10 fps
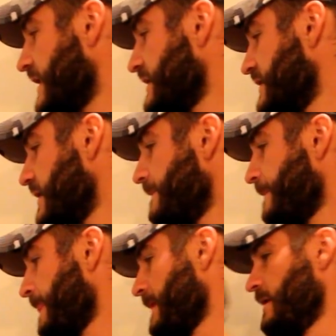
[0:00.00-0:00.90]
I guess.
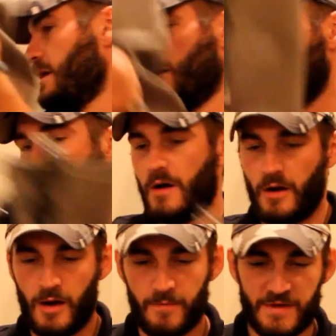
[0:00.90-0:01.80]

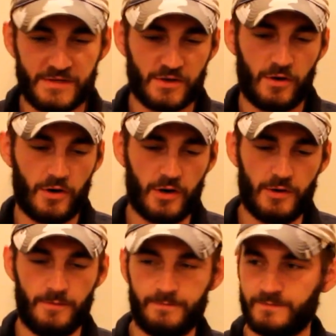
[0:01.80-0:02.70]
These are
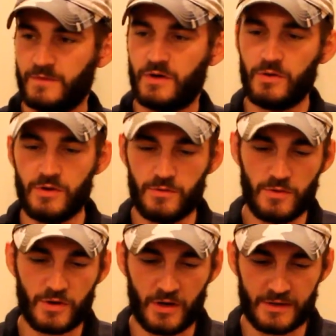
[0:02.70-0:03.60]
Kuiu
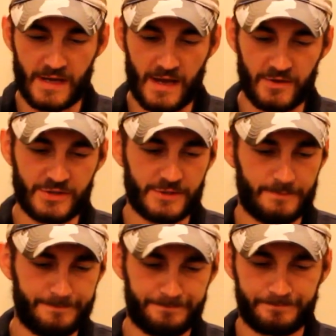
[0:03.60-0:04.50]
Yukon Gators.
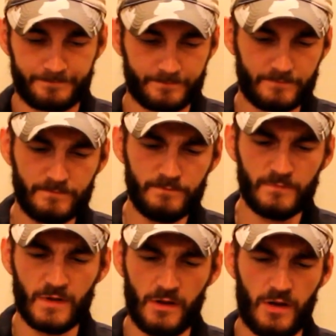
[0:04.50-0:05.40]

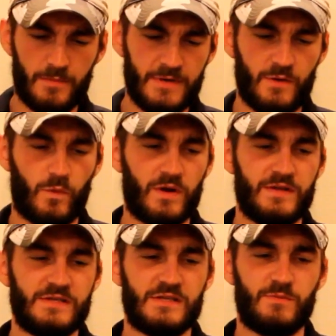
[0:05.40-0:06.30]
Didn't wear
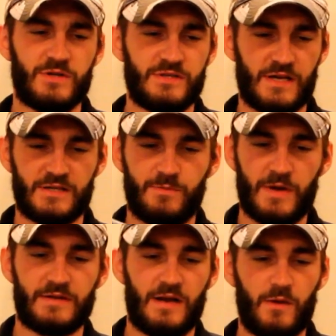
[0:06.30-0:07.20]
these as much as I
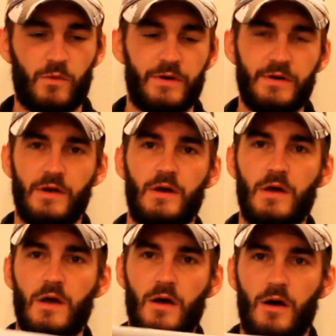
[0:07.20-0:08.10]
expected I would.
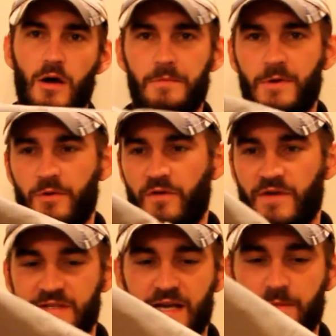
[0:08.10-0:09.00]
Don't know
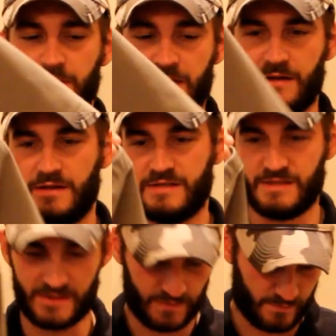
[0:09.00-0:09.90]
if I'll take them again
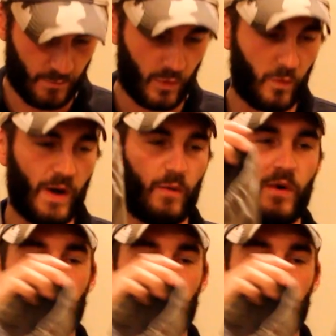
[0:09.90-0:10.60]
unless it's more wet